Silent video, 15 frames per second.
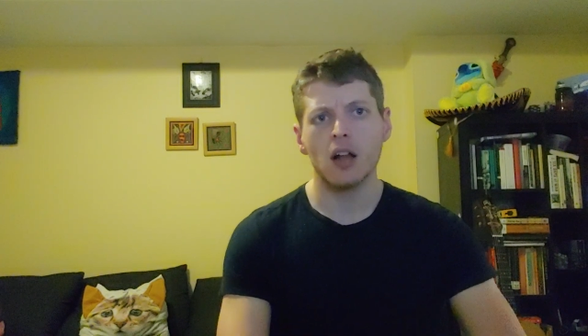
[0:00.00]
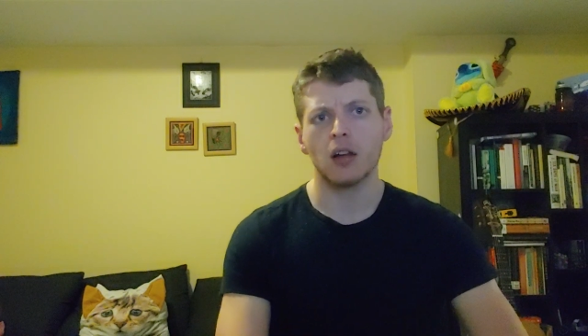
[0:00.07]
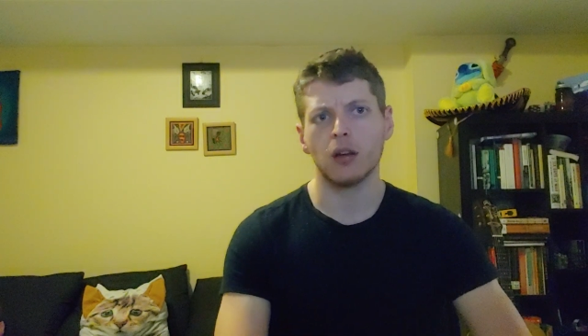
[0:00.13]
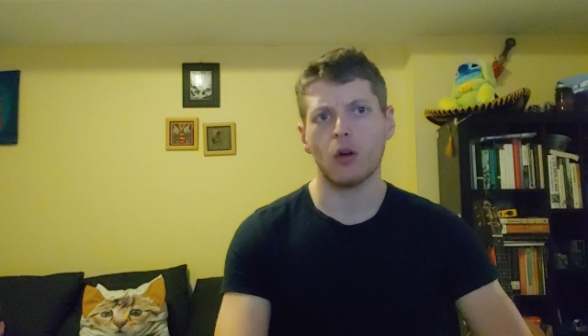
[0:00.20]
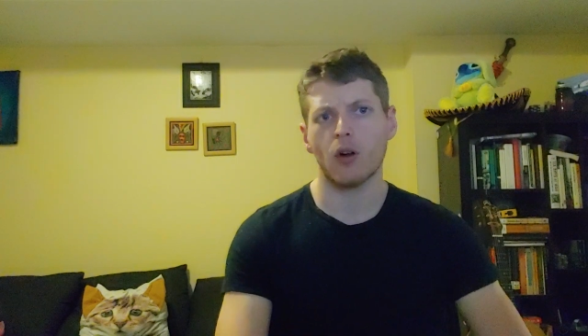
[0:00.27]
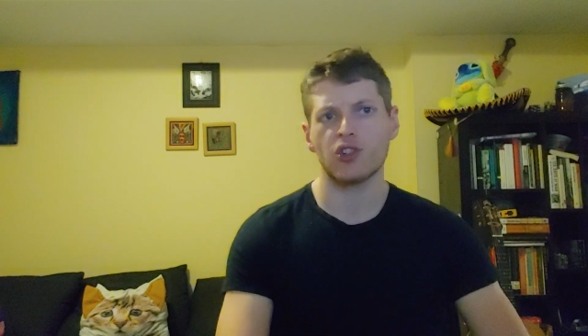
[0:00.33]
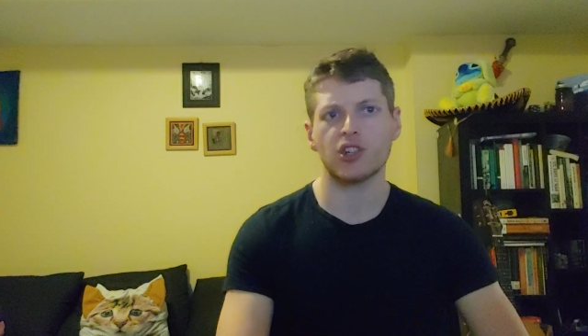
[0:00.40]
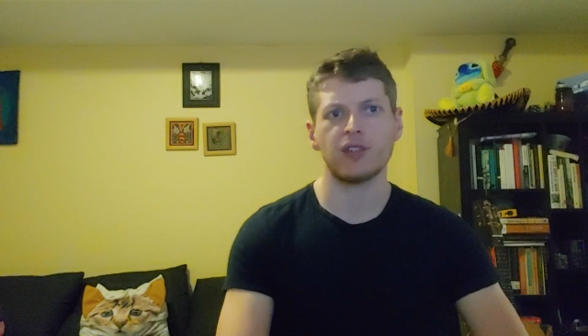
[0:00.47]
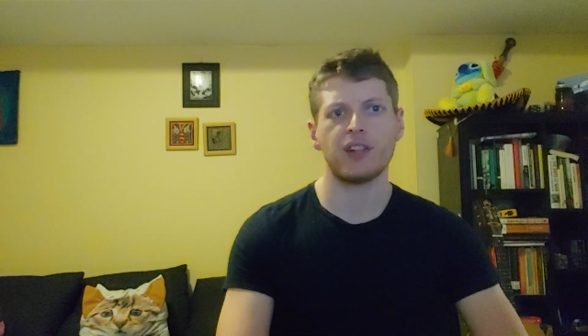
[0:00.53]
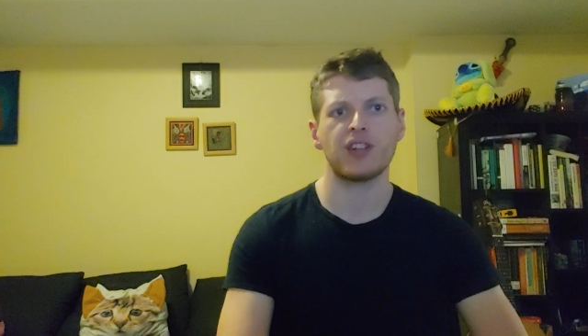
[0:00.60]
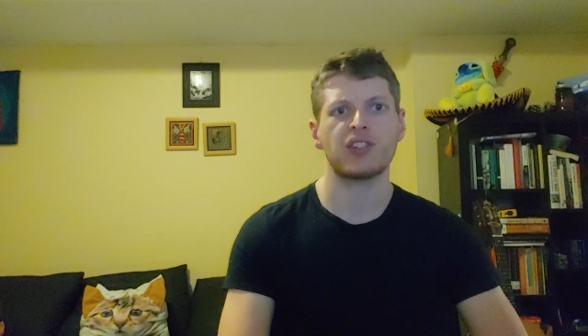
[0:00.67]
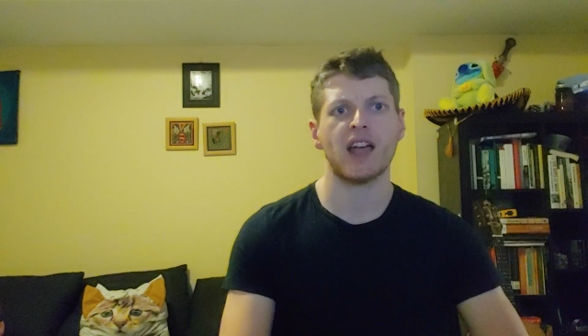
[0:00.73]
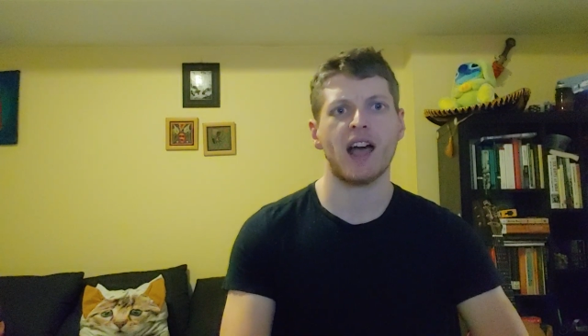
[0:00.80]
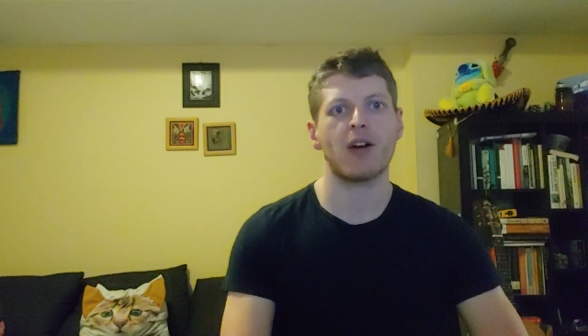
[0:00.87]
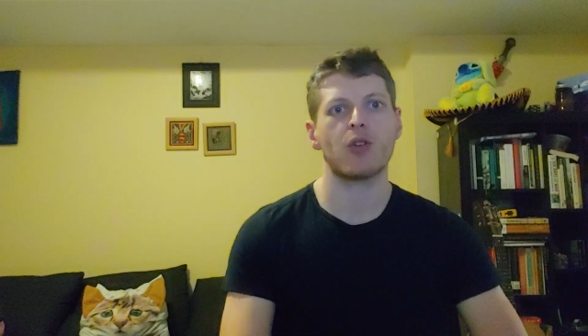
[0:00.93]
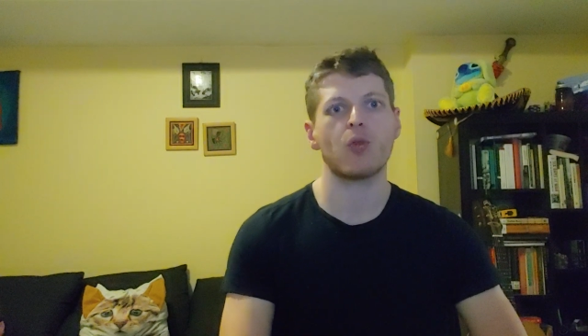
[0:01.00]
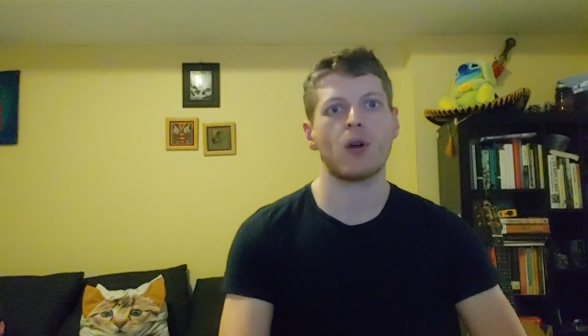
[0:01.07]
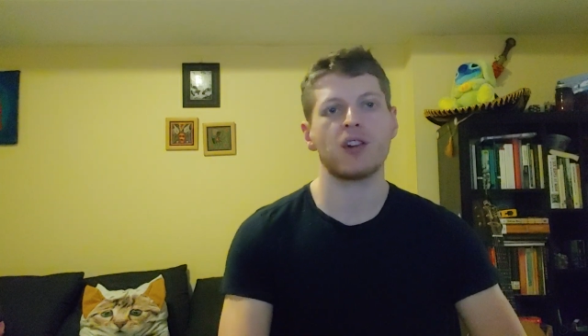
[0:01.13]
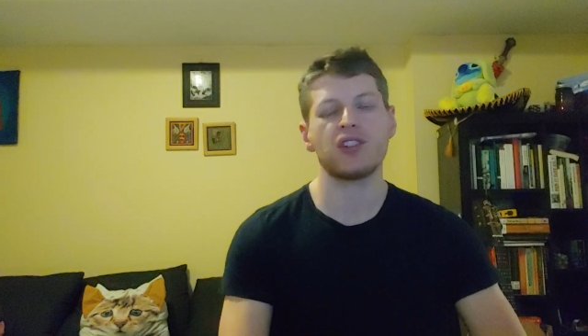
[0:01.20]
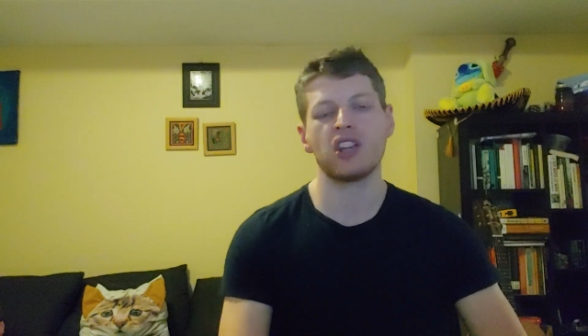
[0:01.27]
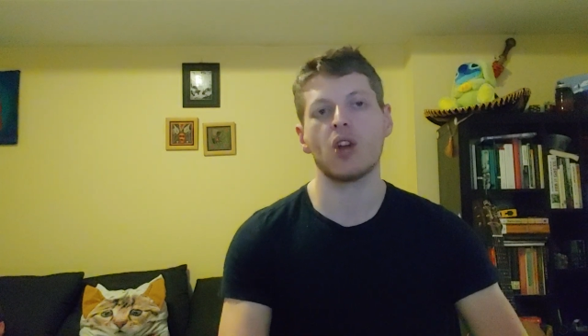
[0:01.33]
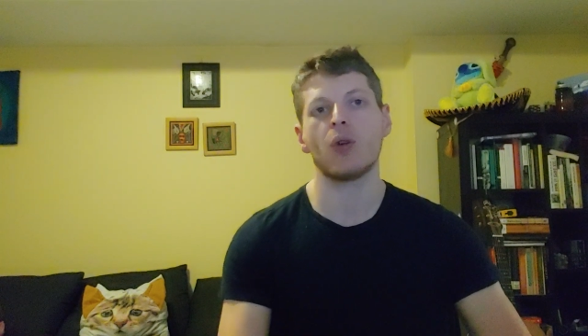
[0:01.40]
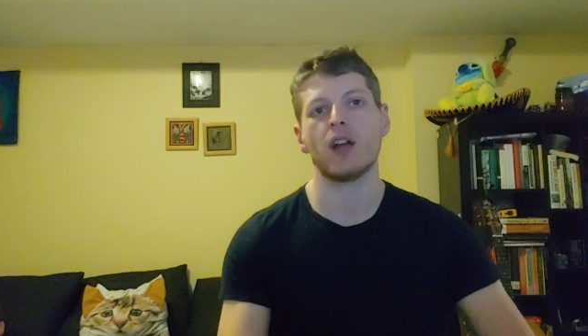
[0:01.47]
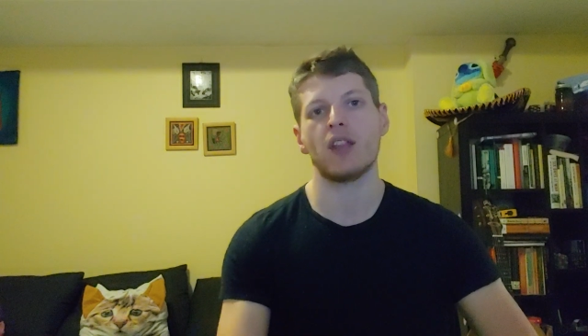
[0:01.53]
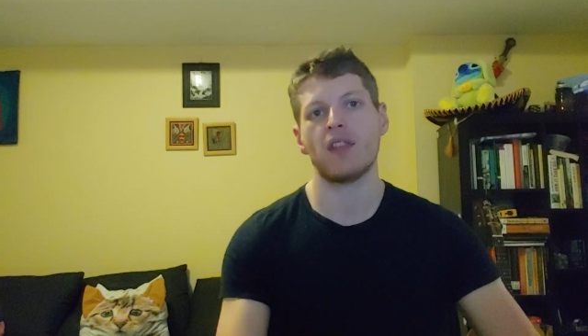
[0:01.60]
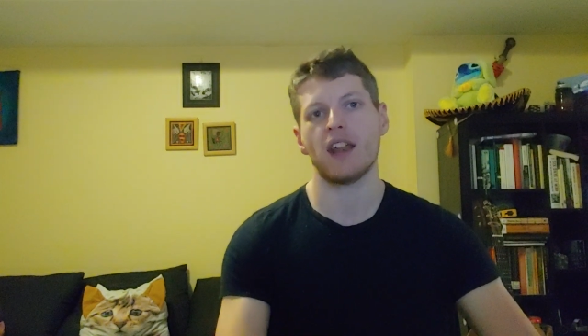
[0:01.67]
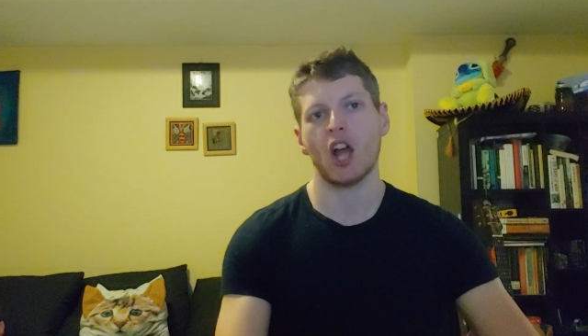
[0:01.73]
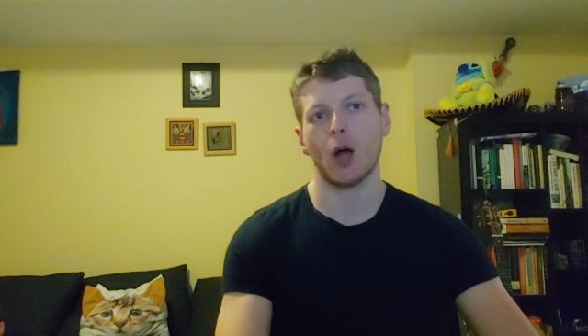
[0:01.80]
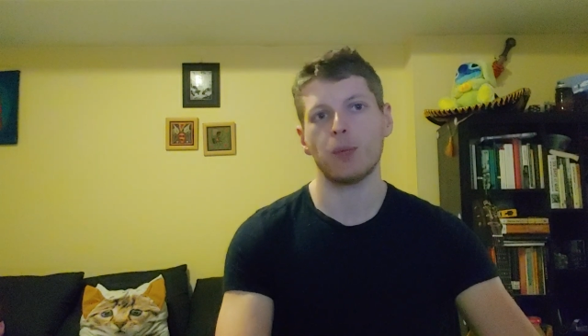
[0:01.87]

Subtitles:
logically sound criterion that